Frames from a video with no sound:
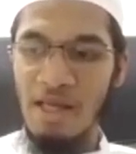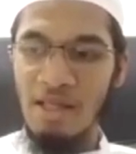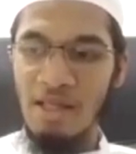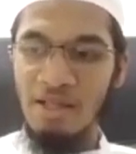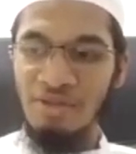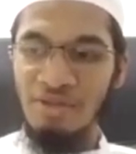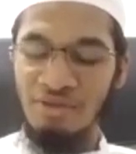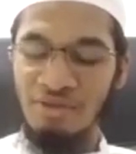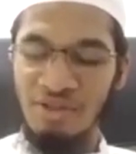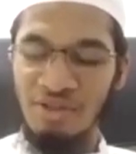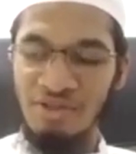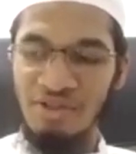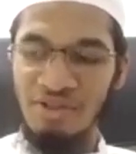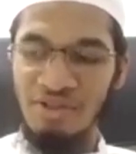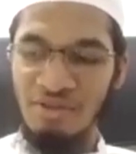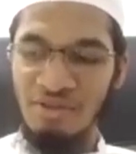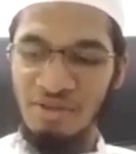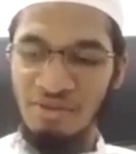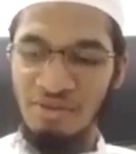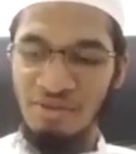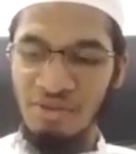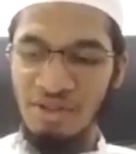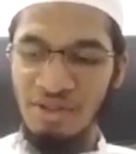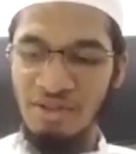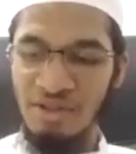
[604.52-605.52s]
So this is
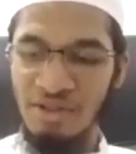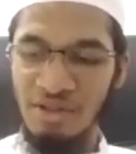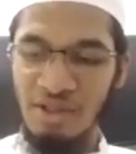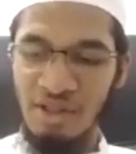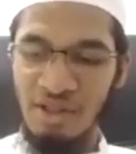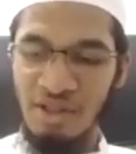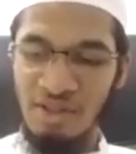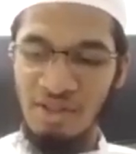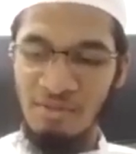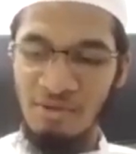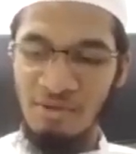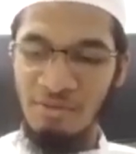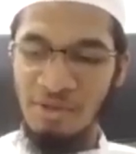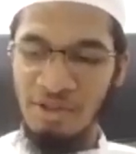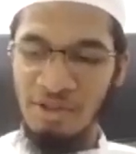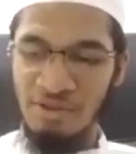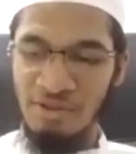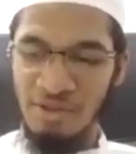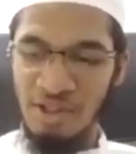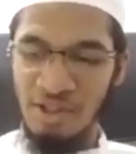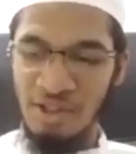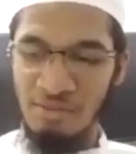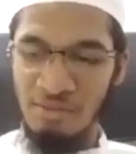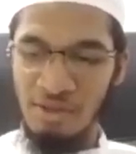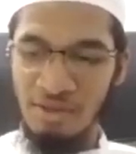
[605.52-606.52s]
the reason that the moment you
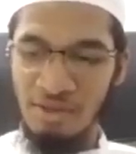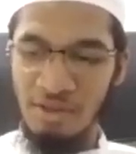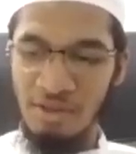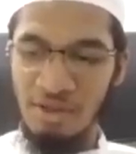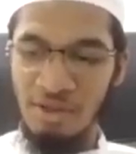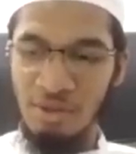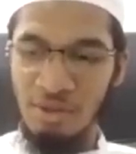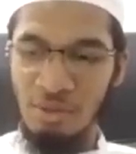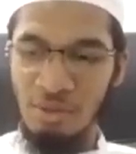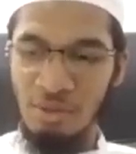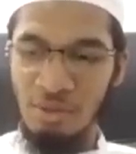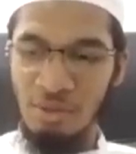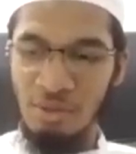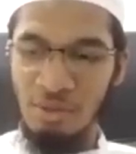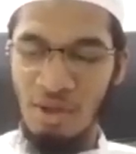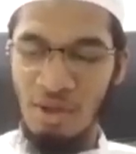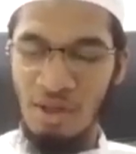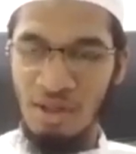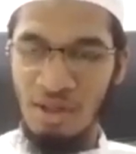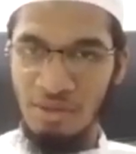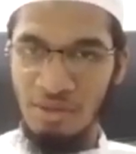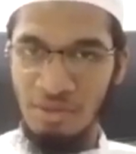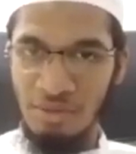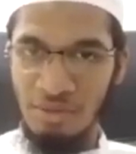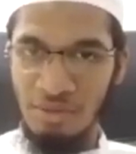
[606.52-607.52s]
commit it, you
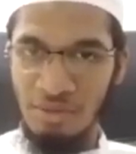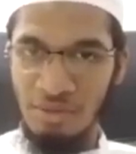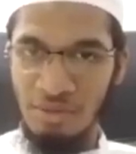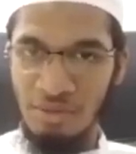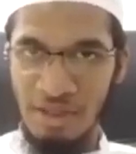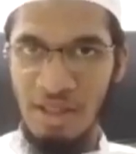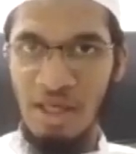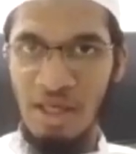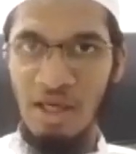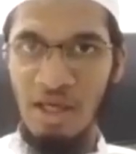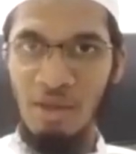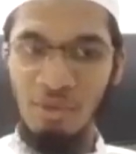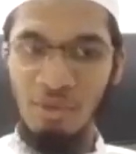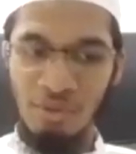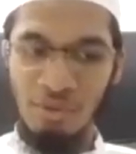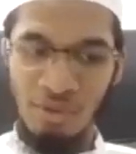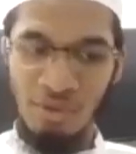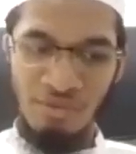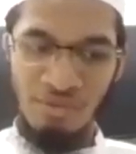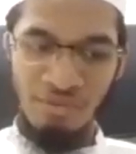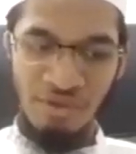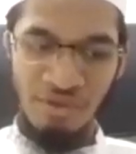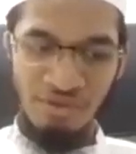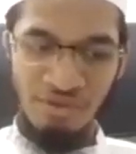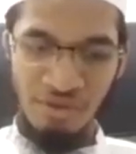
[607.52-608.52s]
are going to get out
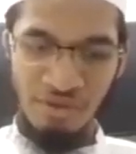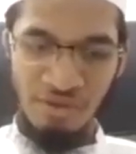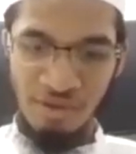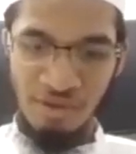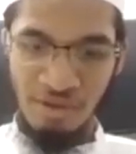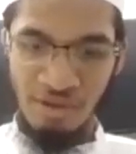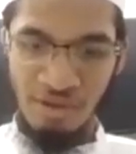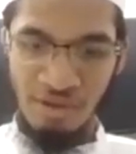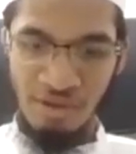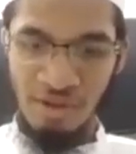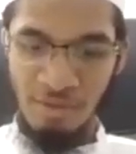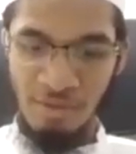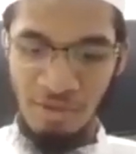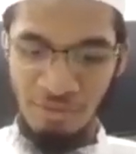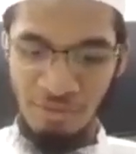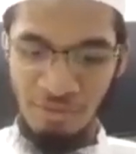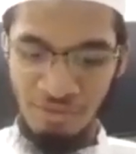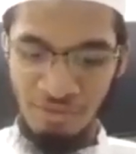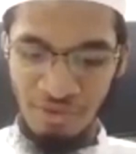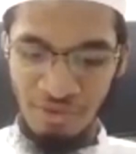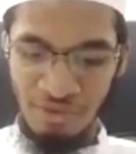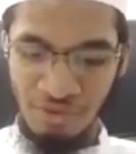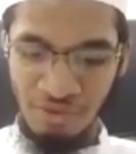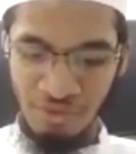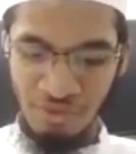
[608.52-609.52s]
of the circle, the
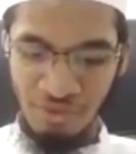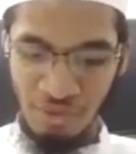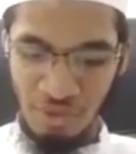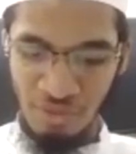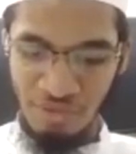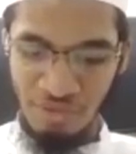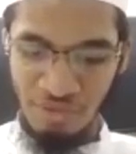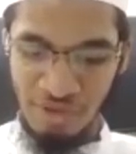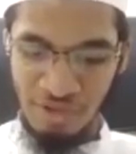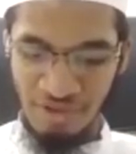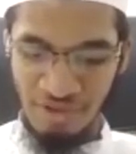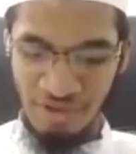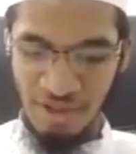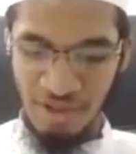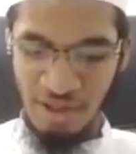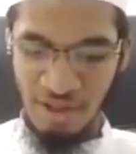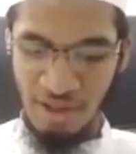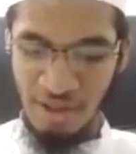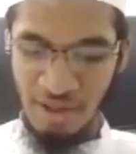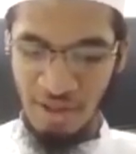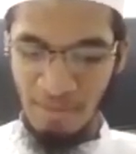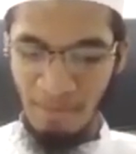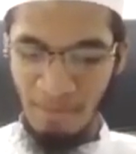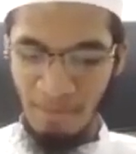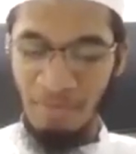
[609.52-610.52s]
boundaries of
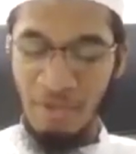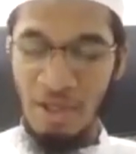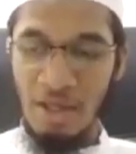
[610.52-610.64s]
Islam.